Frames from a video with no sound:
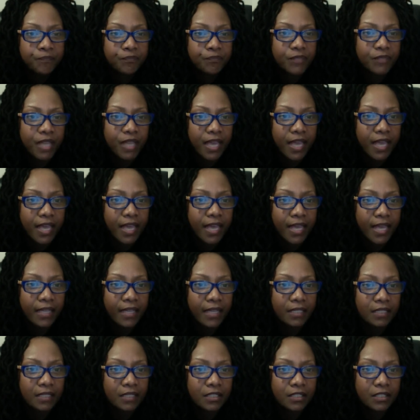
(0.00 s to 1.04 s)

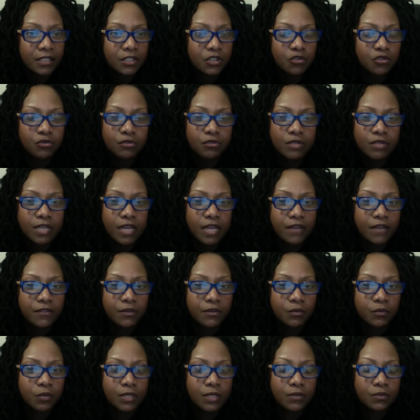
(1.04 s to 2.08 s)
that never
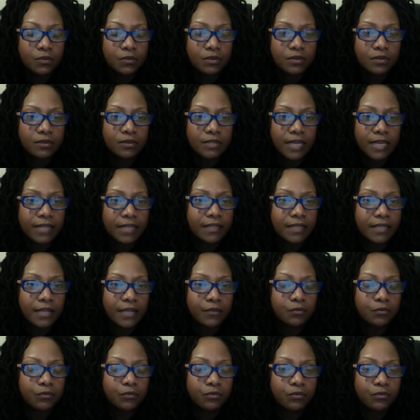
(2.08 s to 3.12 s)

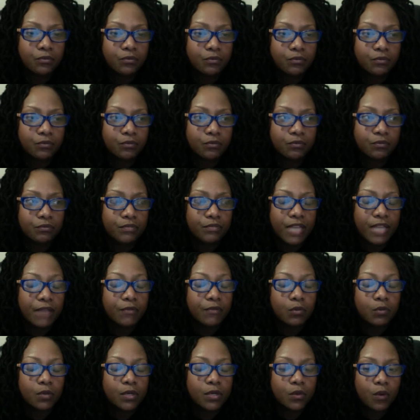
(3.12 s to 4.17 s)

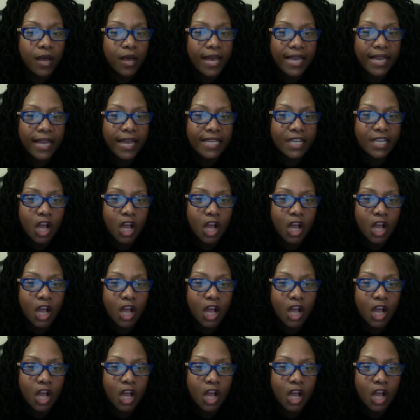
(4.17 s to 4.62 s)
went away?